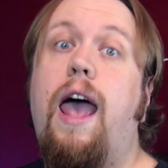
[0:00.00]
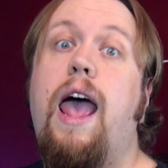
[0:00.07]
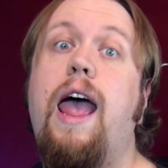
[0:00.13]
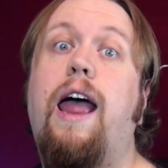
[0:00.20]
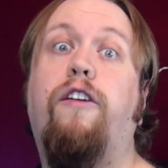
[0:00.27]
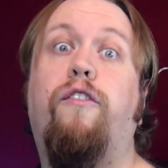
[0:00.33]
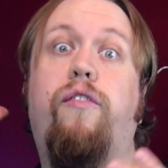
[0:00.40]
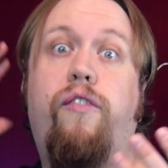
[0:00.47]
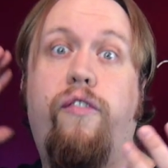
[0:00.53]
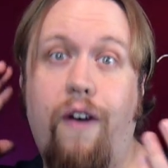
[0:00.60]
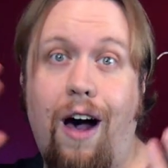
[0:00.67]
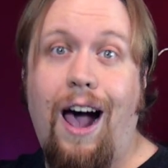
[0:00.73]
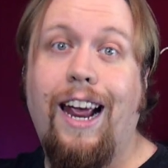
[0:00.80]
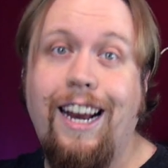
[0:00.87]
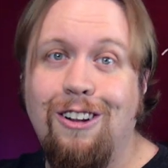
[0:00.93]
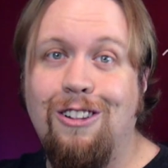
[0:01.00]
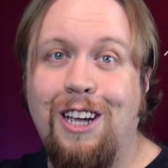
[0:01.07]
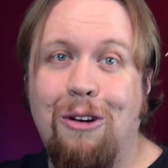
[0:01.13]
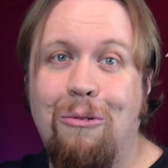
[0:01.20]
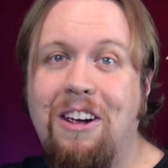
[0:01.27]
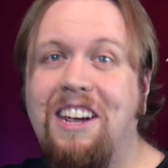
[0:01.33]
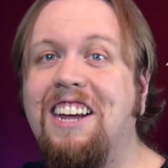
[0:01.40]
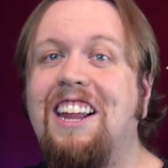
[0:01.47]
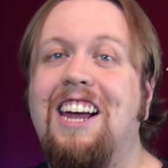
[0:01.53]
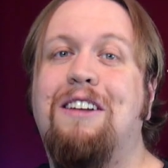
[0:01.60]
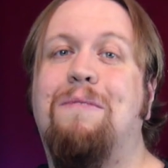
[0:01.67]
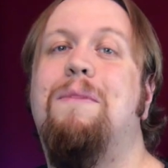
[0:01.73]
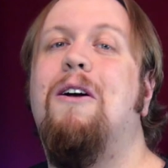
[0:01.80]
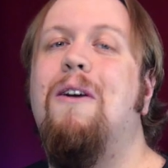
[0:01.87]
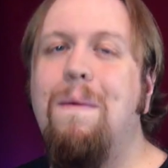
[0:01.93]
And finally, we
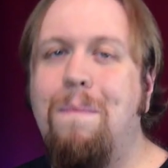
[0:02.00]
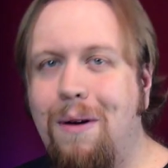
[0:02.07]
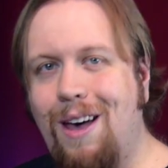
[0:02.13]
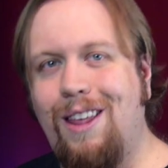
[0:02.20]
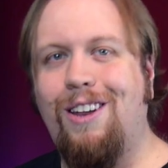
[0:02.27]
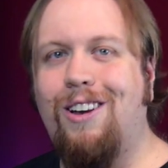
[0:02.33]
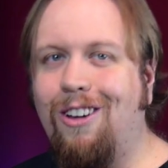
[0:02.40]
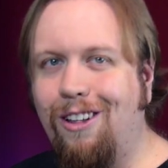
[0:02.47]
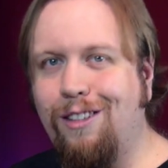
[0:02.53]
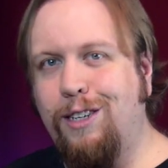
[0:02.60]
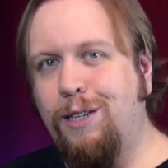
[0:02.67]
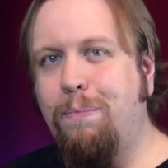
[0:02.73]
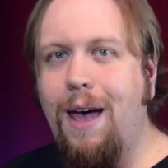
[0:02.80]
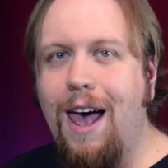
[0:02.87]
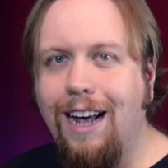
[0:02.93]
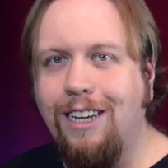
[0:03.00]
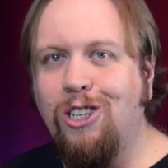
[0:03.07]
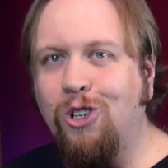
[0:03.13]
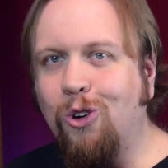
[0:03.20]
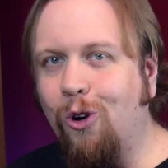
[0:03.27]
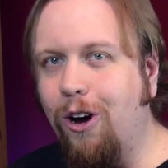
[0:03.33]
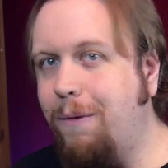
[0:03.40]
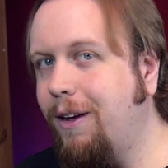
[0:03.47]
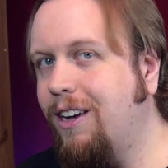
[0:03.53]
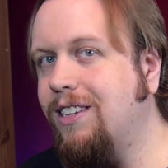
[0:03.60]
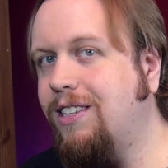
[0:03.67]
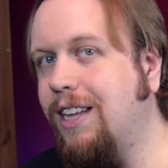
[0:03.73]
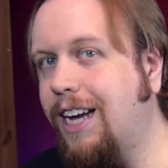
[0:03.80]
connect Mary Beth to all this backstory because